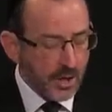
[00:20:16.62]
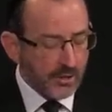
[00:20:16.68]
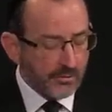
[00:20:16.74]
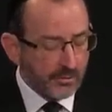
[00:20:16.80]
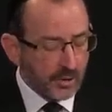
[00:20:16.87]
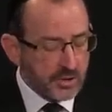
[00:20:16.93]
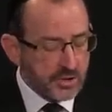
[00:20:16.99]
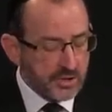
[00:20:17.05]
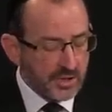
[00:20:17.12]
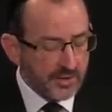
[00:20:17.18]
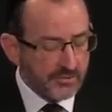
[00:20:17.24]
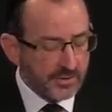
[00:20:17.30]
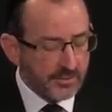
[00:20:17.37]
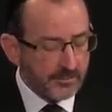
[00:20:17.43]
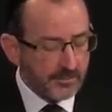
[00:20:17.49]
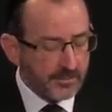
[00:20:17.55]
Verse
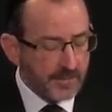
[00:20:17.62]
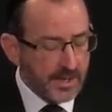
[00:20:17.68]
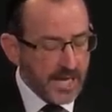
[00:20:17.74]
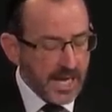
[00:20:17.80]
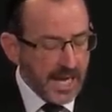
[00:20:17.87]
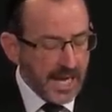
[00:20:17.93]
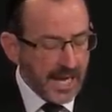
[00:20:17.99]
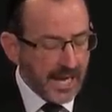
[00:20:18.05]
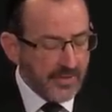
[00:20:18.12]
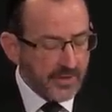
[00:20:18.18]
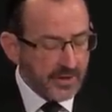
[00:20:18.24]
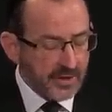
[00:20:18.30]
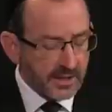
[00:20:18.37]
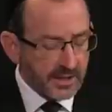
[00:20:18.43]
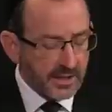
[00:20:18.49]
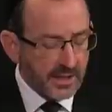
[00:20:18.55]
11. And the
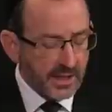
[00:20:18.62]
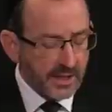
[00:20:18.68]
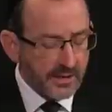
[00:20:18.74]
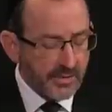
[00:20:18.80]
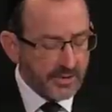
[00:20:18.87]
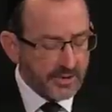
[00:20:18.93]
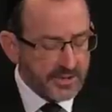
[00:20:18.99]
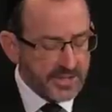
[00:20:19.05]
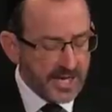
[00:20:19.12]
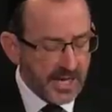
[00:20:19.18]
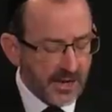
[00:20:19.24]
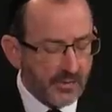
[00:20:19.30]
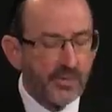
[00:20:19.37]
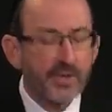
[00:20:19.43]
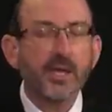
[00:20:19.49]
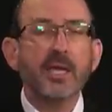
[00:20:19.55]
king of the
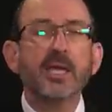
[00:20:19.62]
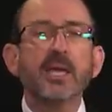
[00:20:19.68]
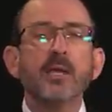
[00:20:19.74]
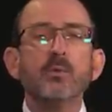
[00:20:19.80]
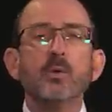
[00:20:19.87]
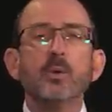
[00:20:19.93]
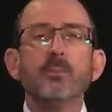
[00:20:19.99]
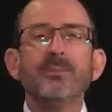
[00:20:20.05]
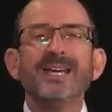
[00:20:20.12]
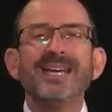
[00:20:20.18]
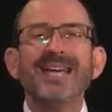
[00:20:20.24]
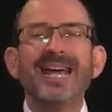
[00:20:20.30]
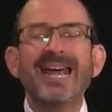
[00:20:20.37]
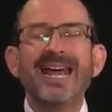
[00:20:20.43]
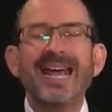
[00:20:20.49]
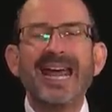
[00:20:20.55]
south, he will
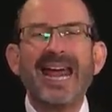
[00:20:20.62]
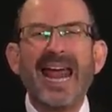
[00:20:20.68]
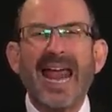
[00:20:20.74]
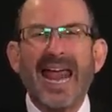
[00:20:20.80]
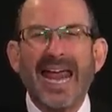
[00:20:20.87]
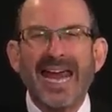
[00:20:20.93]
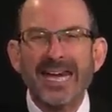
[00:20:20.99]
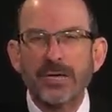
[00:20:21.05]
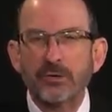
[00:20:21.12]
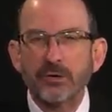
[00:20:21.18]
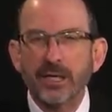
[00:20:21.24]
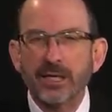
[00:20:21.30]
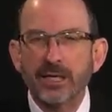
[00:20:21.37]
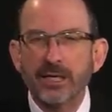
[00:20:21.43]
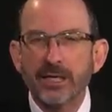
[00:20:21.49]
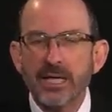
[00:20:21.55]
be angry.
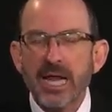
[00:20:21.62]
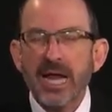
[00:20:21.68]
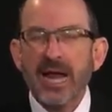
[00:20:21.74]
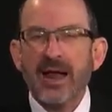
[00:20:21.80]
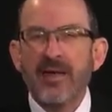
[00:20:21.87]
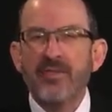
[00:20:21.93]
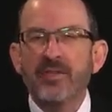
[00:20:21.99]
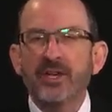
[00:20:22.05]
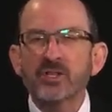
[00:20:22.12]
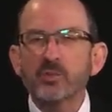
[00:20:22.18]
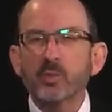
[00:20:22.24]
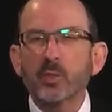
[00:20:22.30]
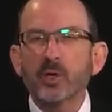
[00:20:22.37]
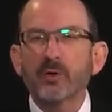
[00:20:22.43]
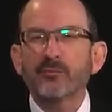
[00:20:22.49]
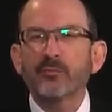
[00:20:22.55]
And this
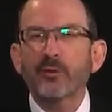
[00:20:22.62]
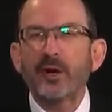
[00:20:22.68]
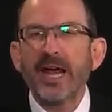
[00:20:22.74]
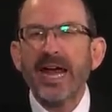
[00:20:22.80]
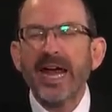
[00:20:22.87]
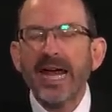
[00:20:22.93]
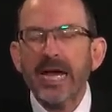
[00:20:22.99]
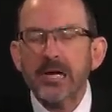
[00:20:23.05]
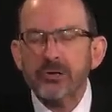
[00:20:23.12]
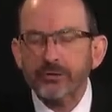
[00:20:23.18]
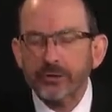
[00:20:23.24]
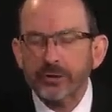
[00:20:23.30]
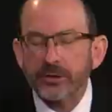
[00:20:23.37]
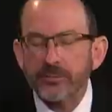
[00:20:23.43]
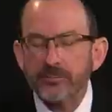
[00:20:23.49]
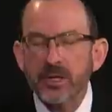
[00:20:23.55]
word for
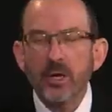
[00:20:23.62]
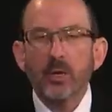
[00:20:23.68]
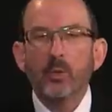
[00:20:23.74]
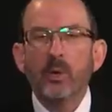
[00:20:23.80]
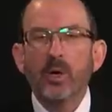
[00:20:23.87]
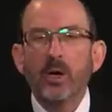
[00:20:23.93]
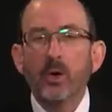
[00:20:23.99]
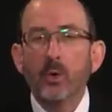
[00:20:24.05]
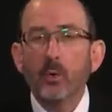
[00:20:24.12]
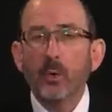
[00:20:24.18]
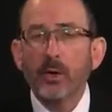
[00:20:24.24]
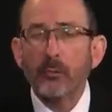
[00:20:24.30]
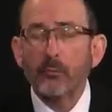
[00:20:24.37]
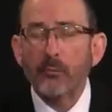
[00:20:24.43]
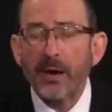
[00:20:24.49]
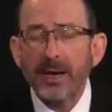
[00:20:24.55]
anger, well,
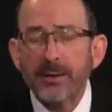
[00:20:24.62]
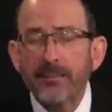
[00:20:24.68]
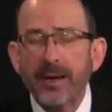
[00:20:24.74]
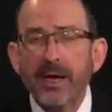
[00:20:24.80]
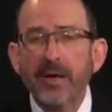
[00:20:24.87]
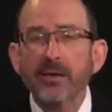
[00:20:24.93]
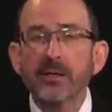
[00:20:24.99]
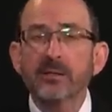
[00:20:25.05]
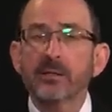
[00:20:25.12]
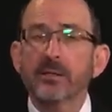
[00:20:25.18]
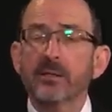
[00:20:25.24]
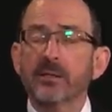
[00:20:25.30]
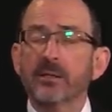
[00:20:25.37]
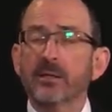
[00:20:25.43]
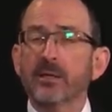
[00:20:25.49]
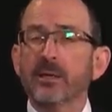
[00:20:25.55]
we read about it
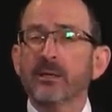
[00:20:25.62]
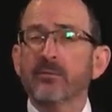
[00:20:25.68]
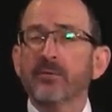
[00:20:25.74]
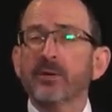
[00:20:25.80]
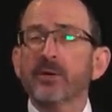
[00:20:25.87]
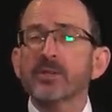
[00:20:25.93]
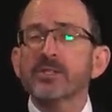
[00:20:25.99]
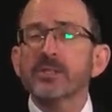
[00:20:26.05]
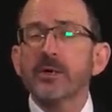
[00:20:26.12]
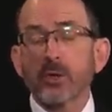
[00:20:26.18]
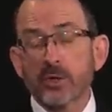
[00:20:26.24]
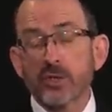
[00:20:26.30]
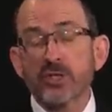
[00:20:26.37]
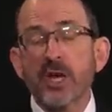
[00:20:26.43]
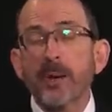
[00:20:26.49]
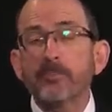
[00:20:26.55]
in verse or
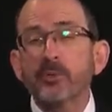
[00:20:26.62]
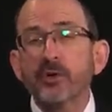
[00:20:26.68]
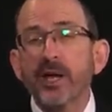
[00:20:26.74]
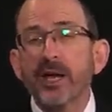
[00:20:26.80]
chapter